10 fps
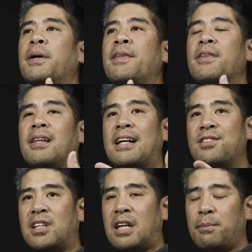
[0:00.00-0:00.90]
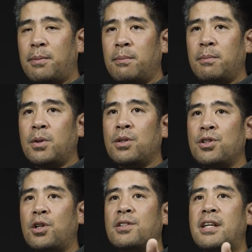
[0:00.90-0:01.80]
in the landscape
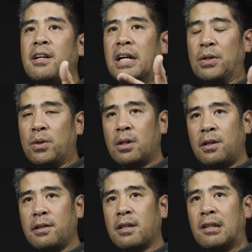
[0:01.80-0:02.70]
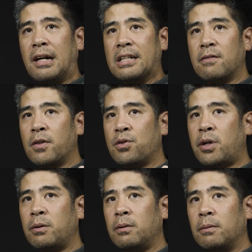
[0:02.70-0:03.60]
shot at night under the light of the
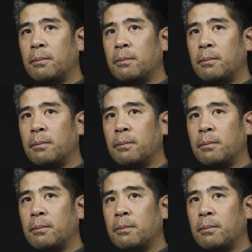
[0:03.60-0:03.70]
drone.